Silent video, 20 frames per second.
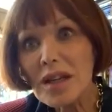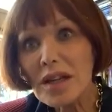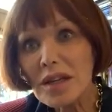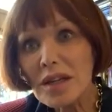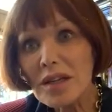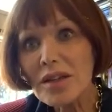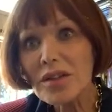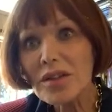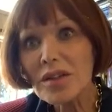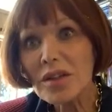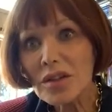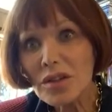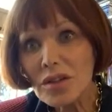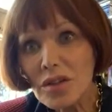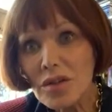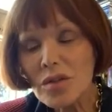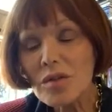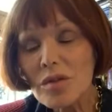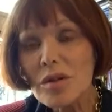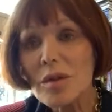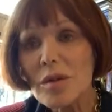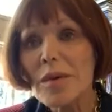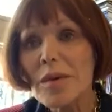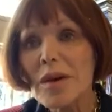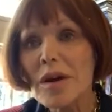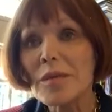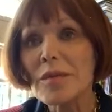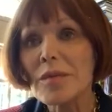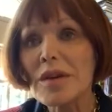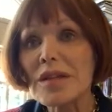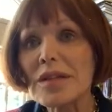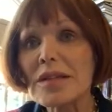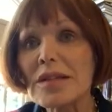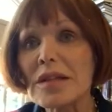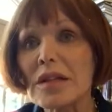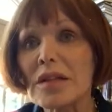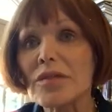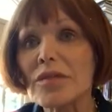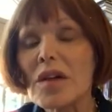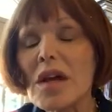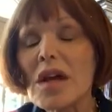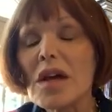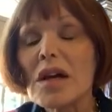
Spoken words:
anything new about myself,